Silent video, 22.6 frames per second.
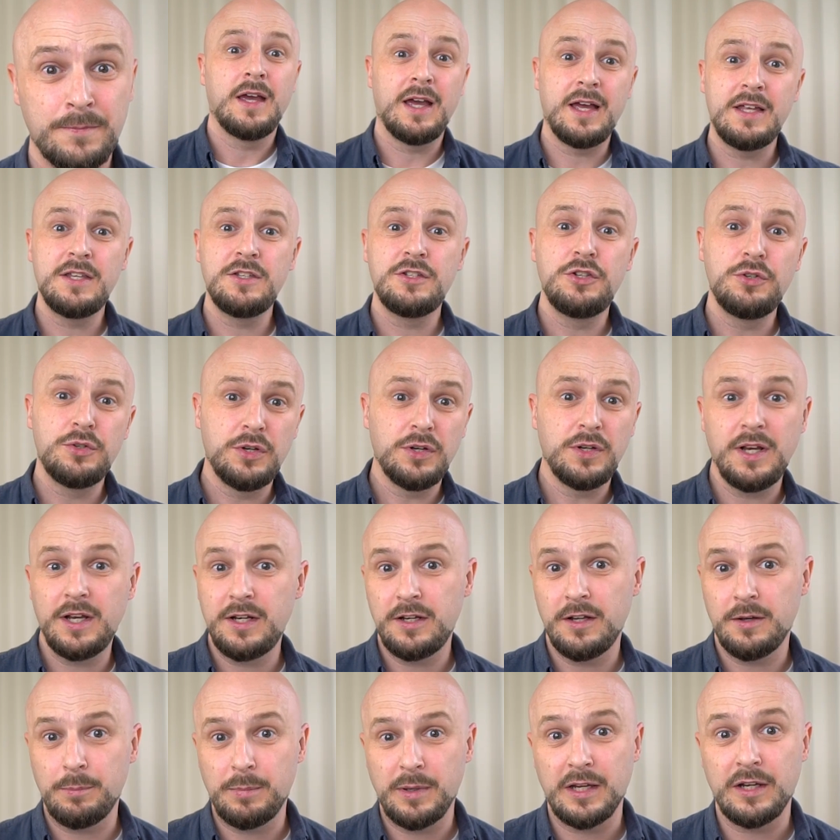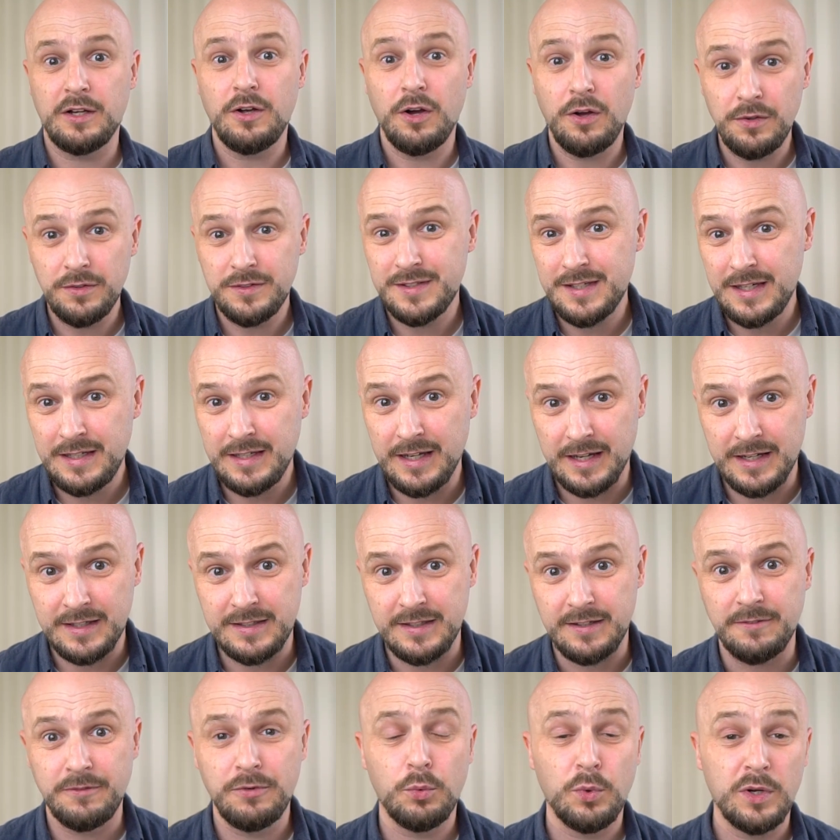And you could end up being constantly
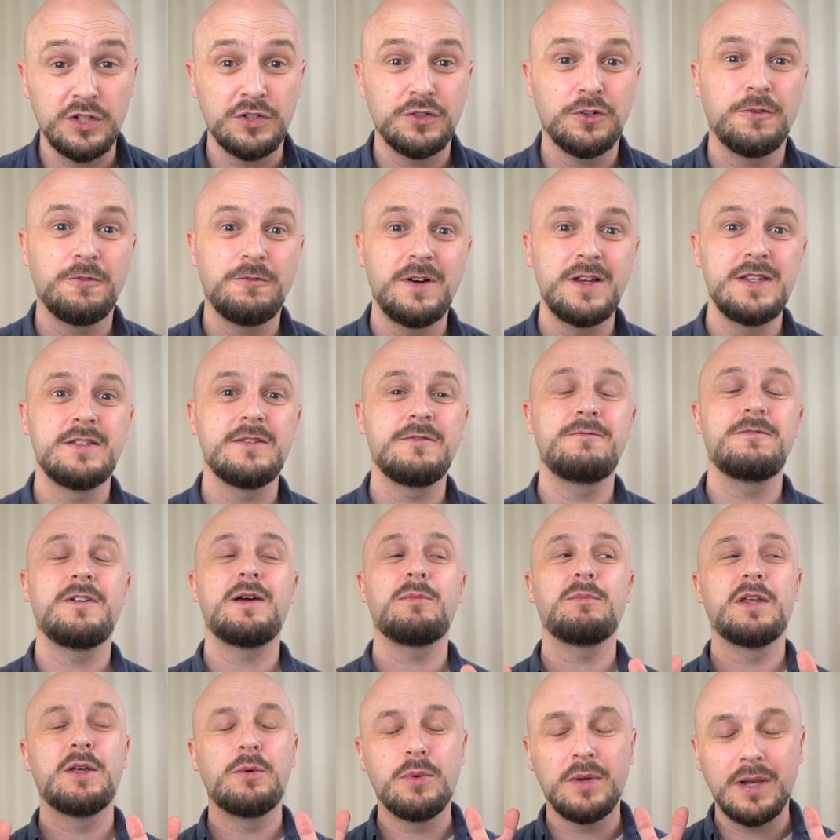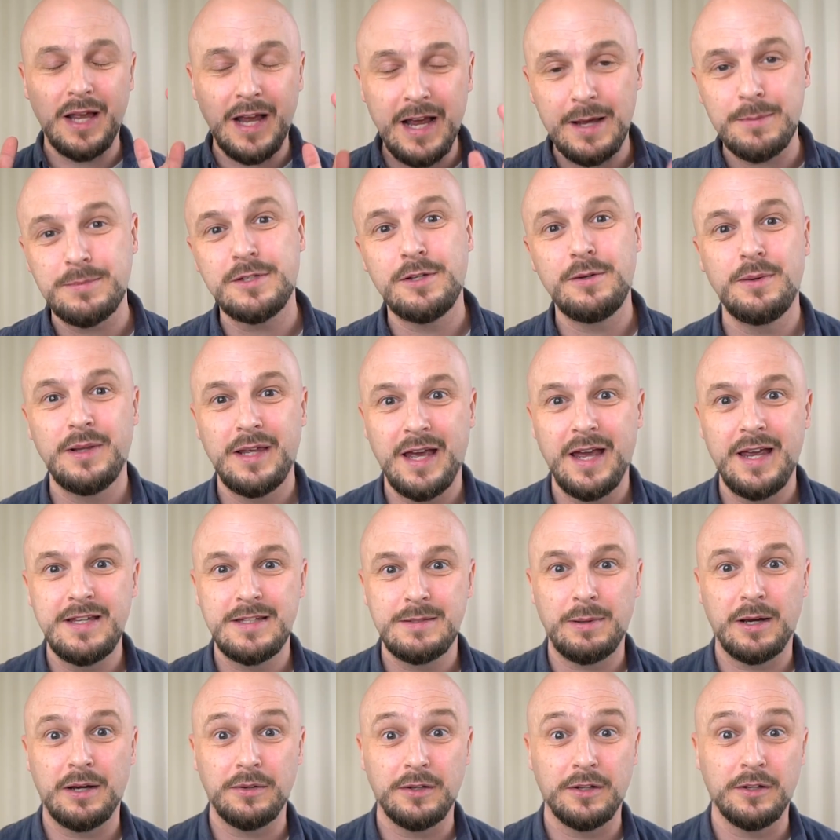negative, which your friends and family will absolutely hate
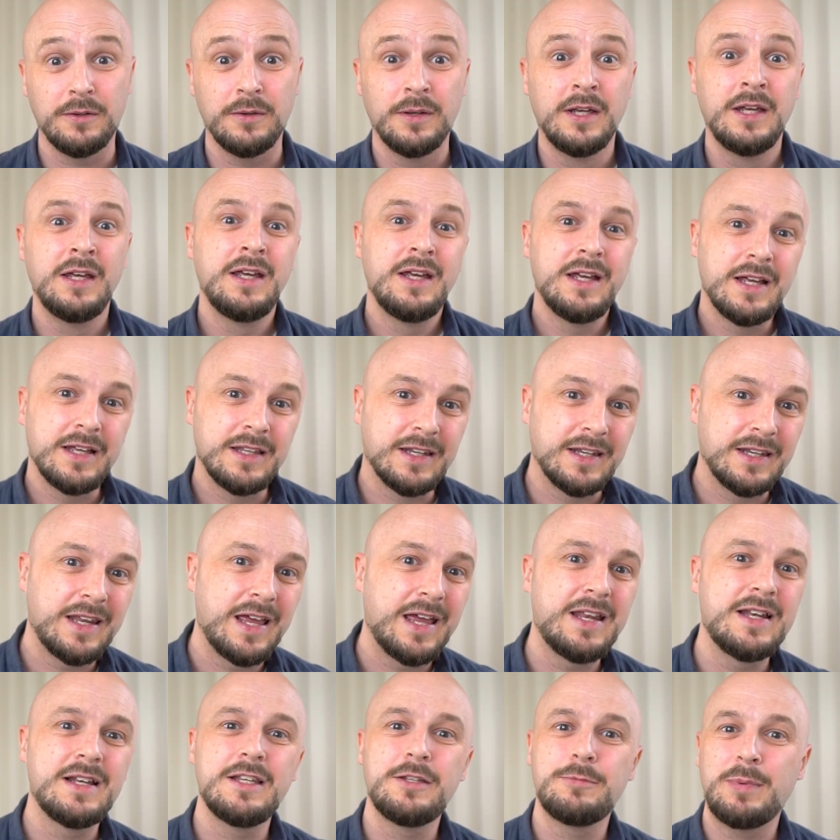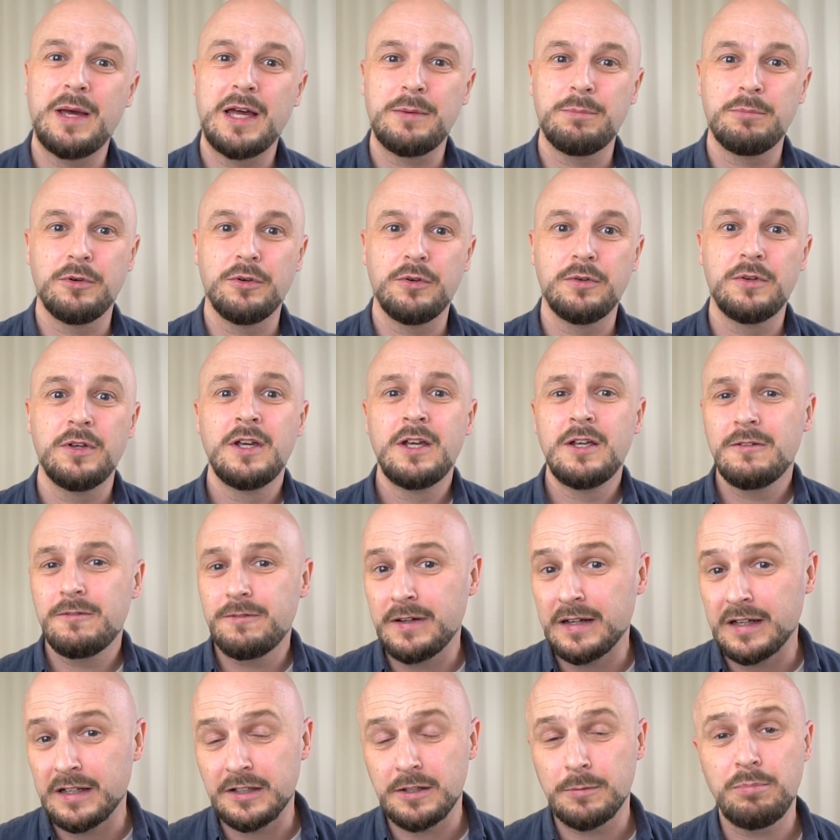about you, in an endless bad mood,
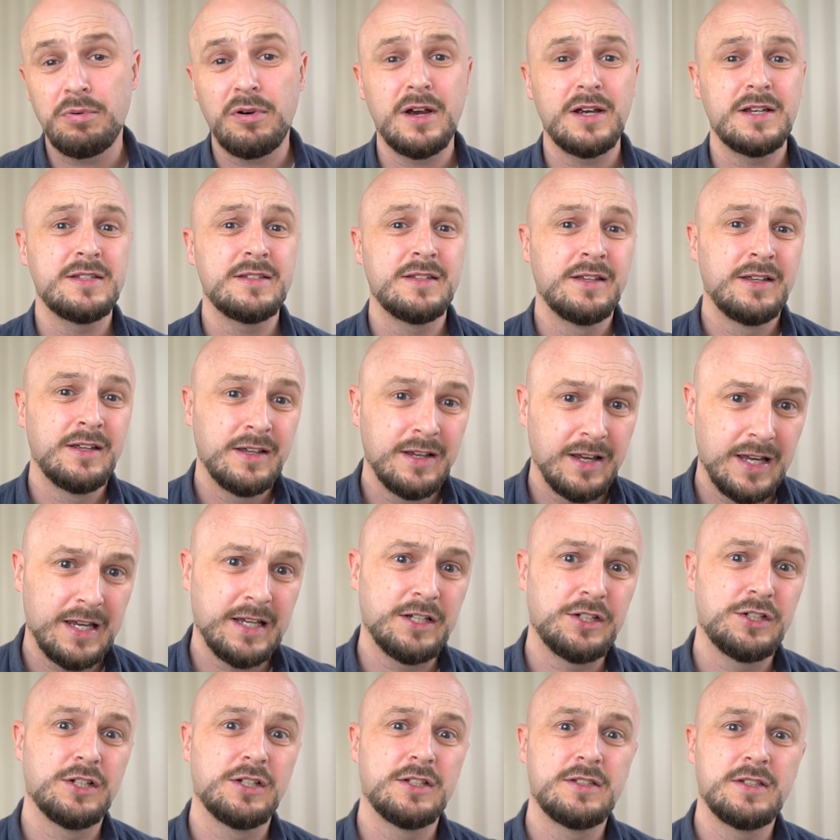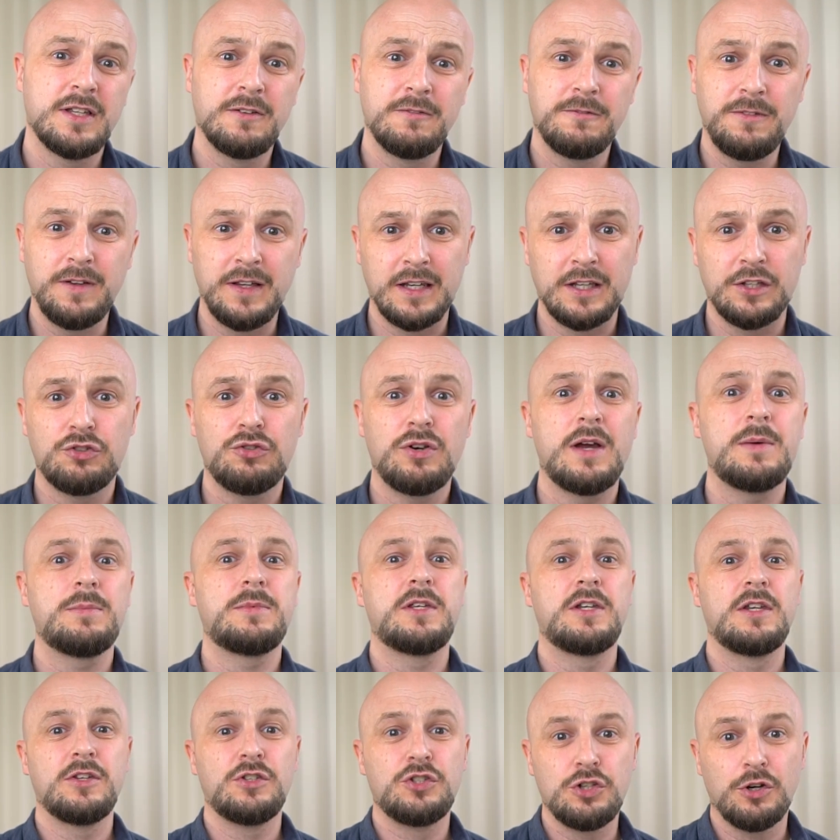feeling depressed, anxious, and feeling trapped
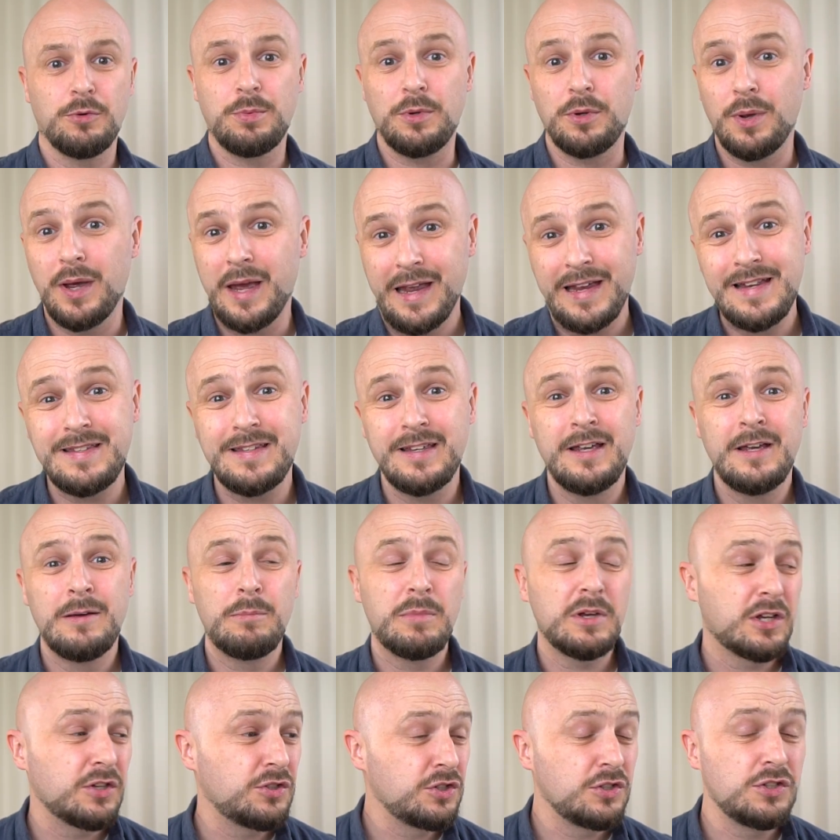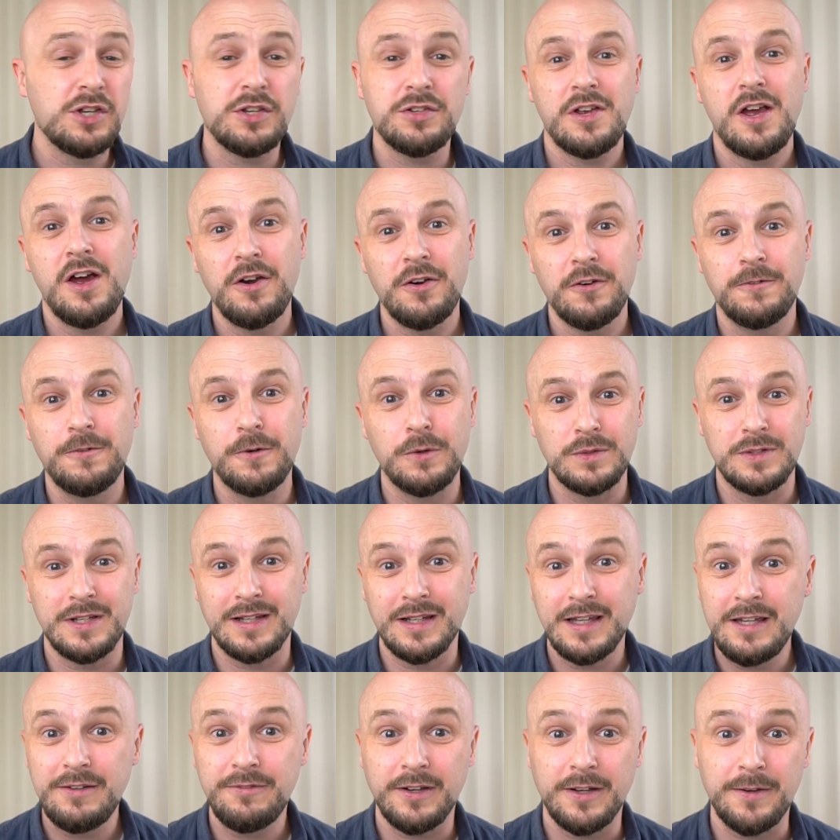in a job you hate because you just can't afford to
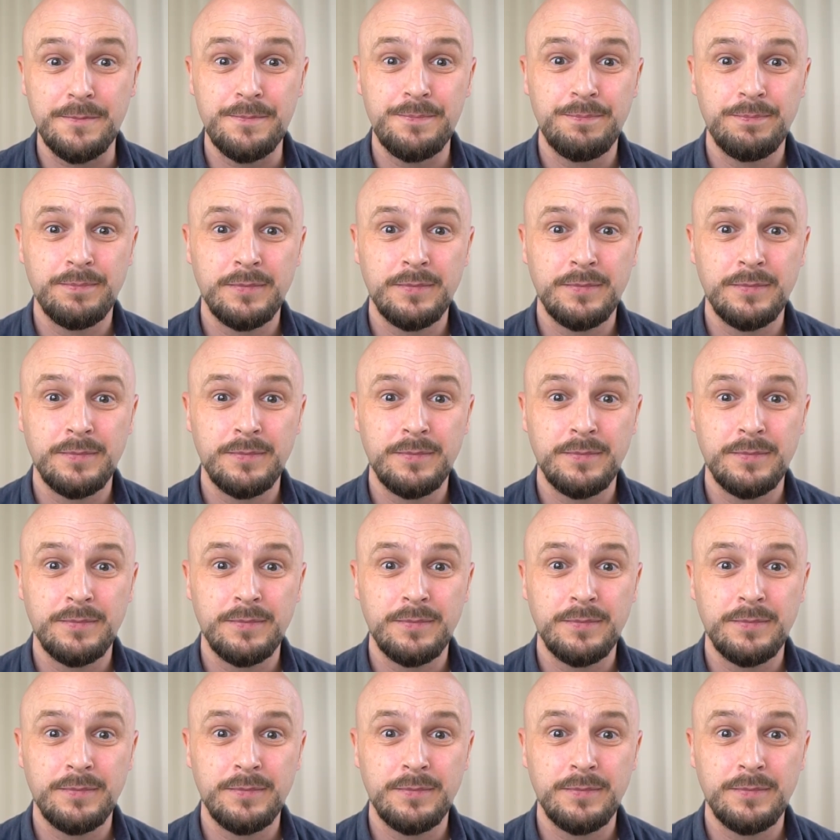leave it.